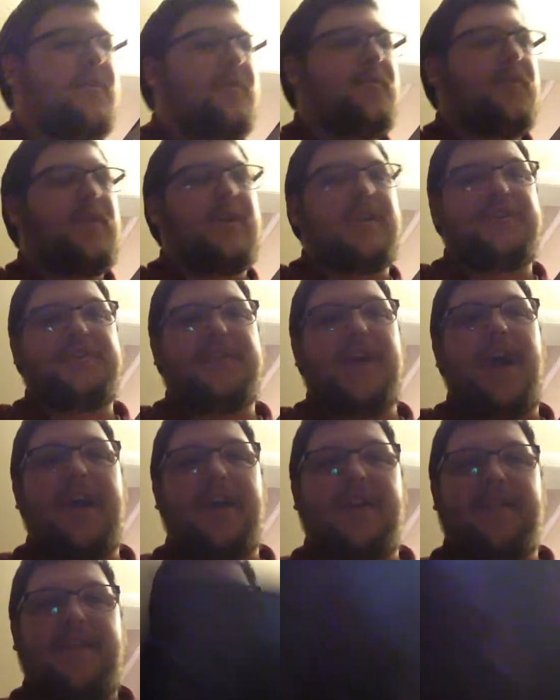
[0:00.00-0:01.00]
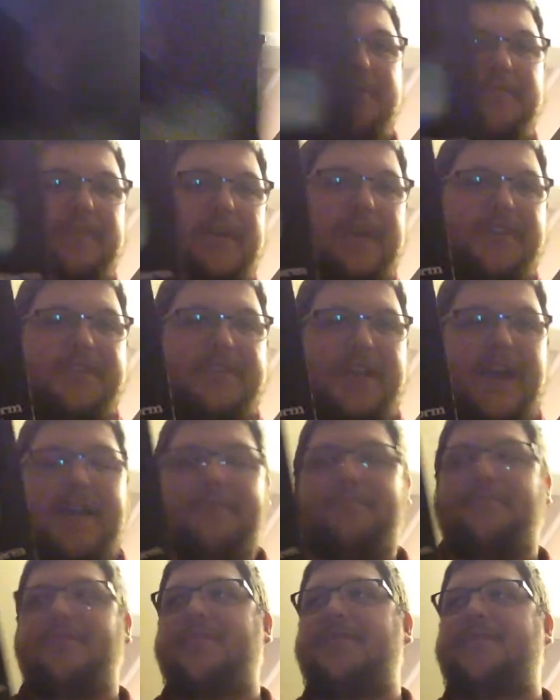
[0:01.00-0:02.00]
What a shocker that was, man.
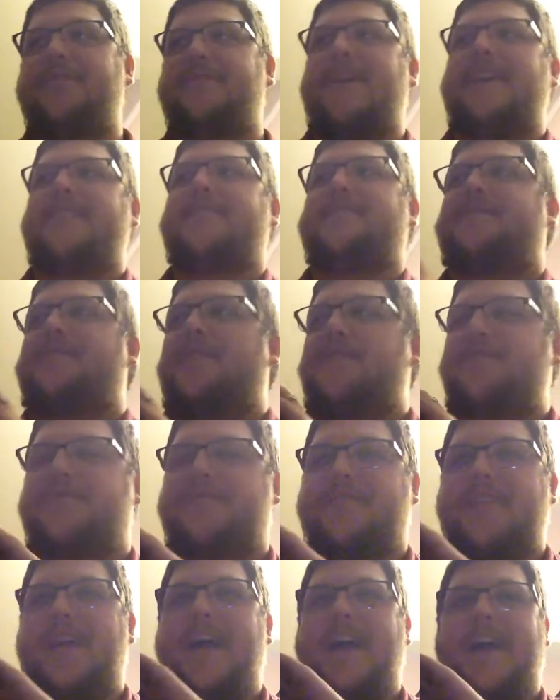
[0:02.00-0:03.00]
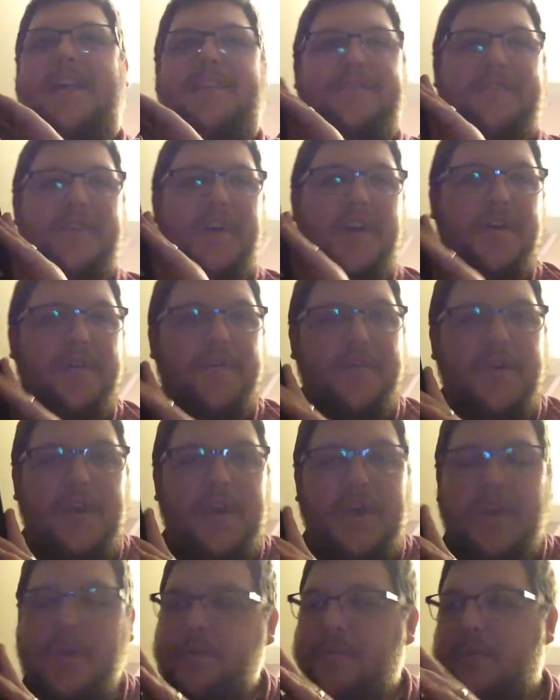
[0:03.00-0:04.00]
Jack Bruce, that's so sad. So,
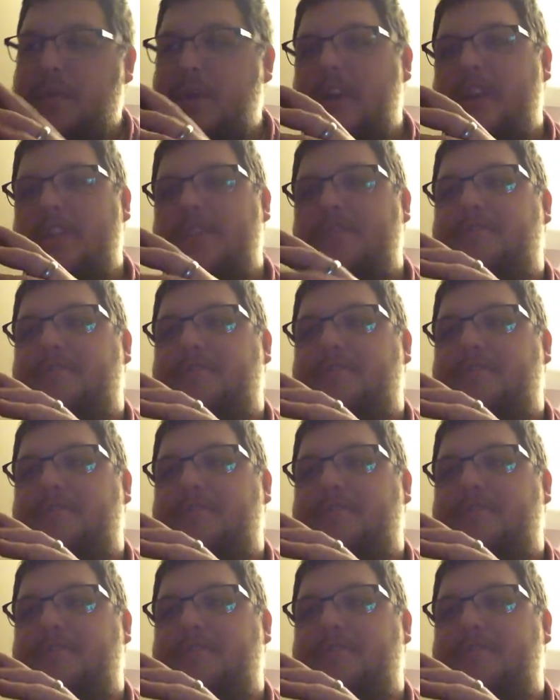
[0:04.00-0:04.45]
went into the